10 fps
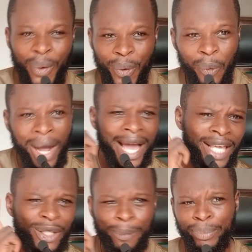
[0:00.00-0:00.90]
"Oh,
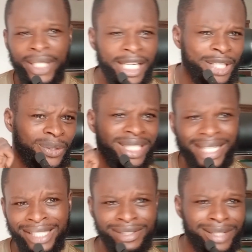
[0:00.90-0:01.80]
why are you playing only
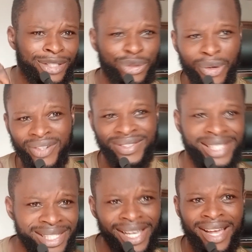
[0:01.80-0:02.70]
Nigerian songs
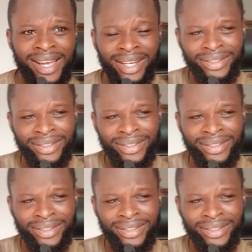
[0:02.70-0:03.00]
here?